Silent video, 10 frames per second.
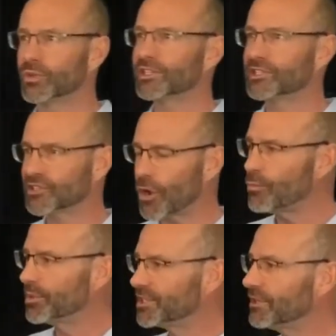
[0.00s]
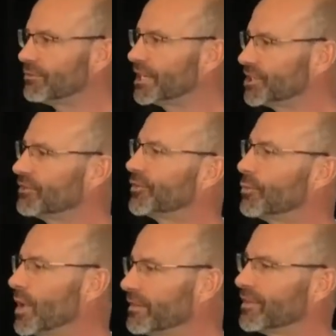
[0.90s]
we're so busy rushing from
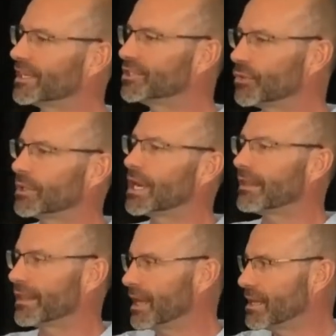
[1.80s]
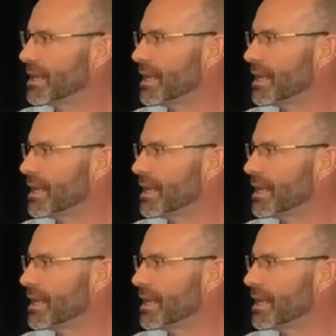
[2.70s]
one thing to another,